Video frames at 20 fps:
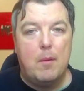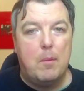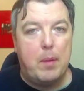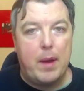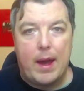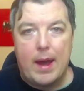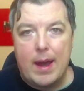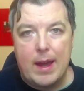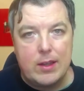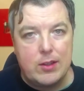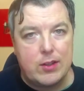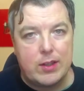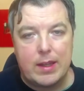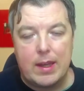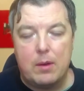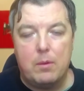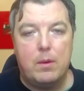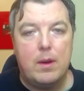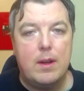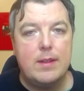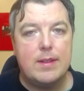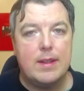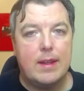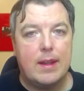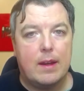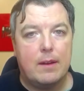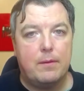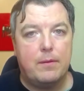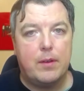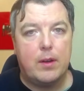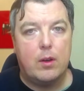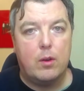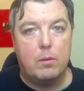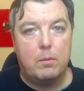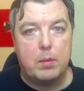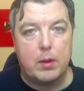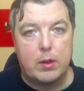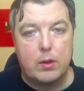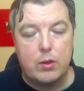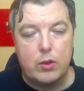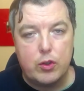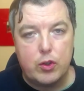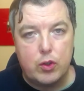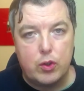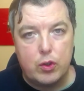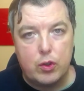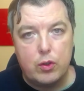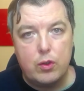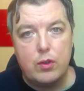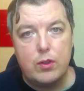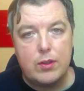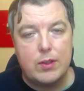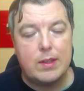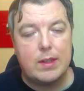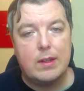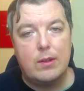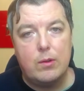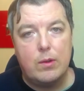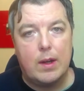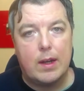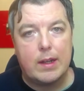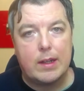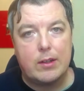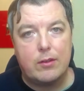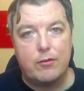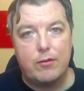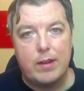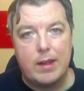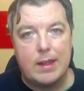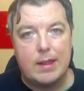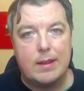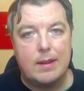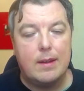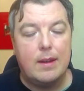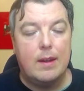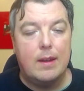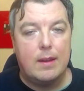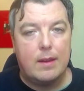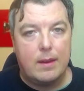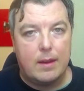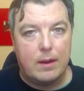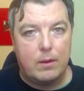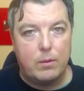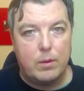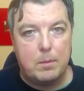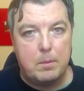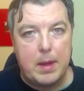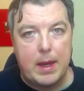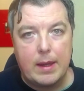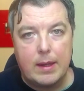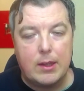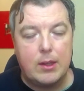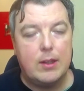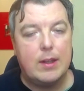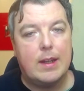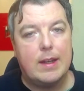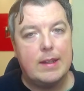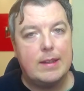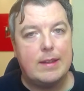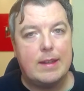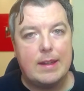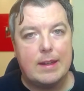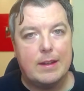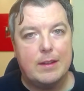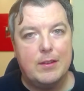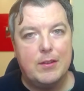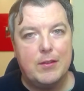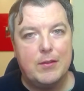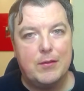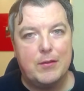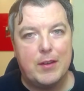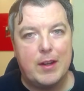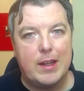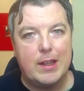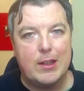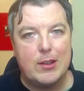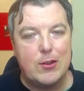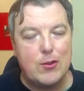but actually it wasn't their fault because you still agreed that would be a good idea, right?